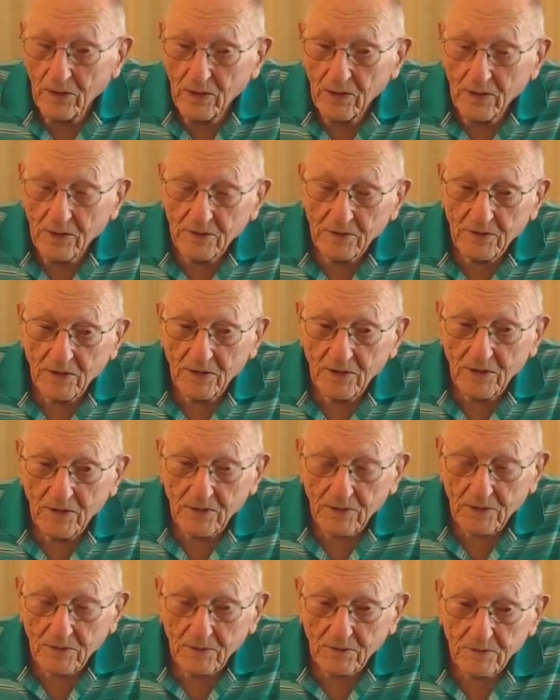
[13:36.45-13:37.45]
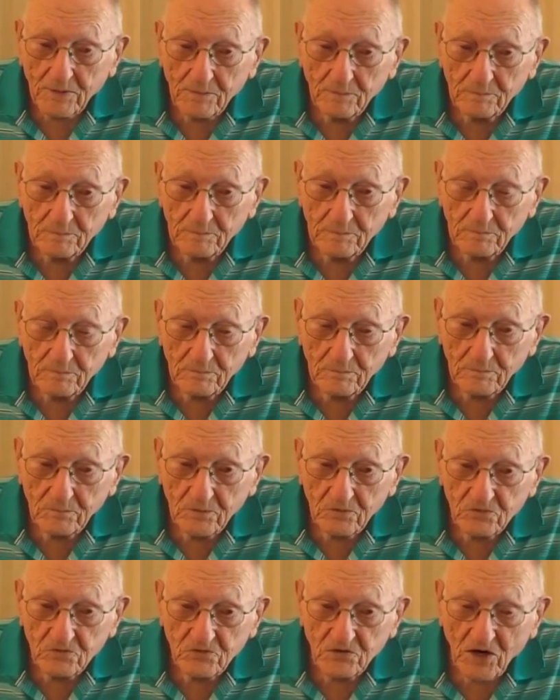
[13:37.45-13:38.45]
and I had a
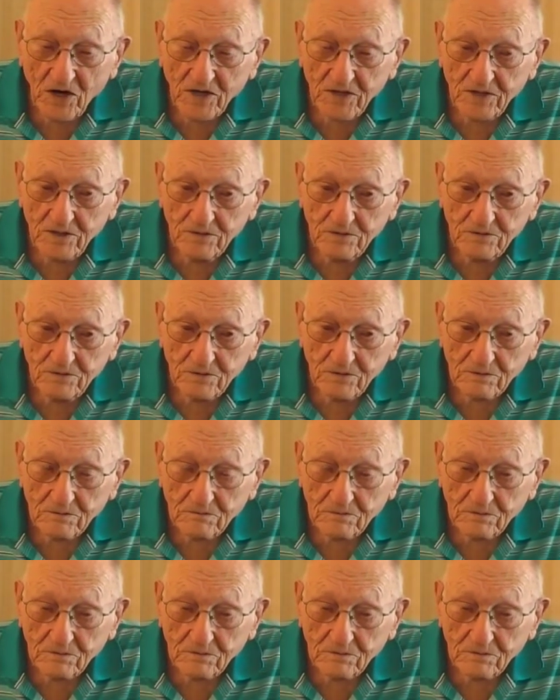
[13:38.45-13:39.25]
jacket that